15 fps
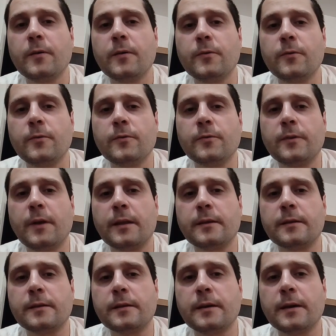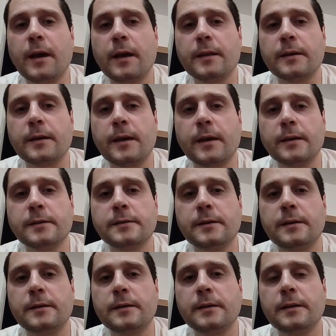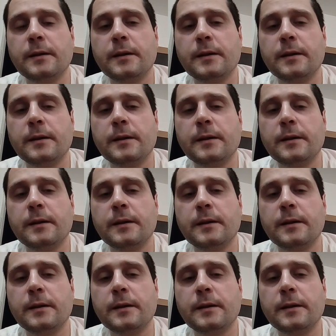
You knew that he had a cancer